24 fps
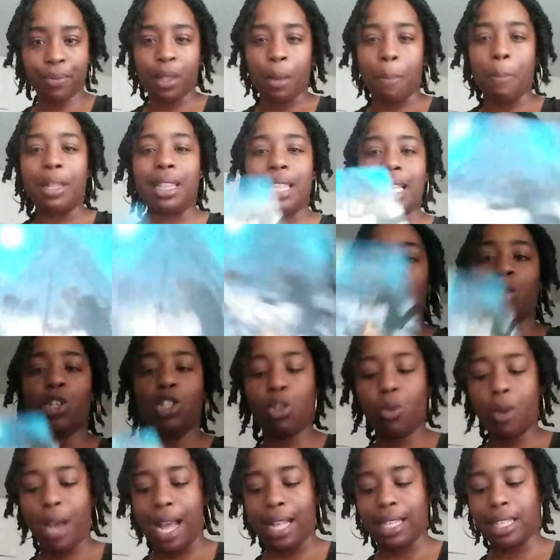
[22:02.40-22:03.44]
But this is what
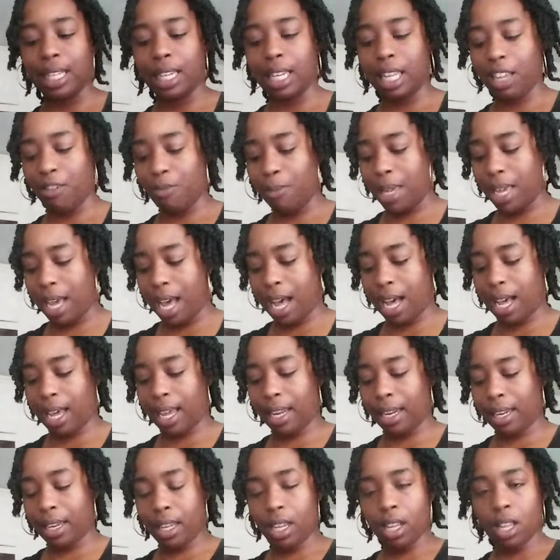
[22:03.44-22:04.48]
you had to leave
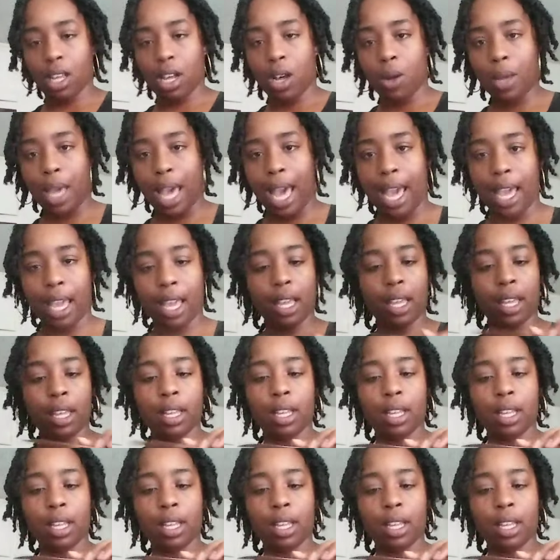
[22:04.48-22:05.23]
behind, okay?